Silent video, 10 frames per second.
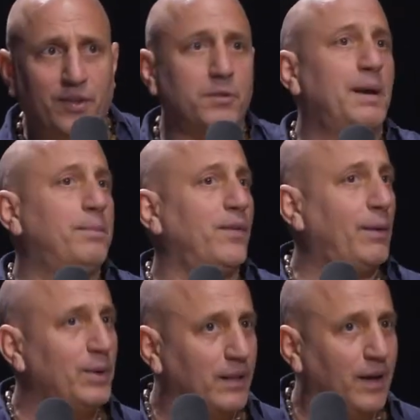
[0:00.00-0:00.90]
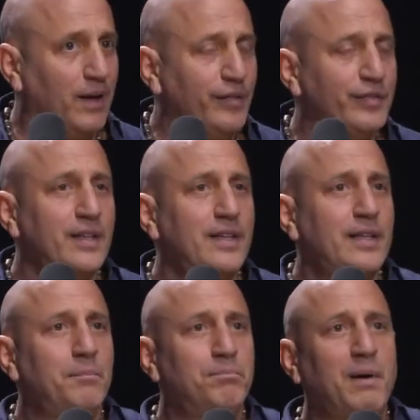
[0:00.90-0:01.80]
there's people that we love,
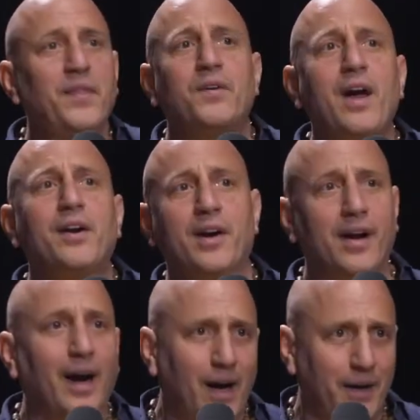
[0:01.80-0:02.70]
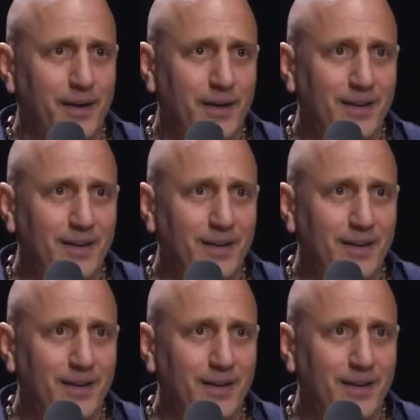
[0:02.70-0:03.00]
but they're not our God.